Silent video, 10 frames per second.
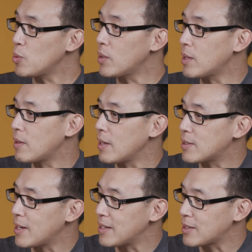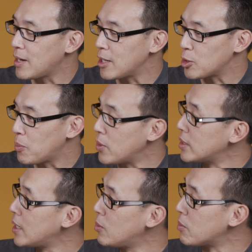is one of the things that uh, I should
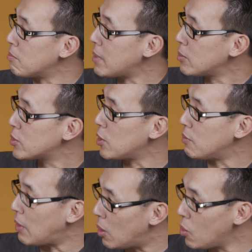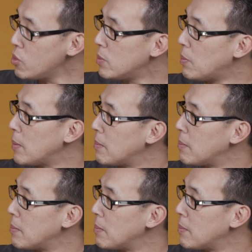point out with mounts of old by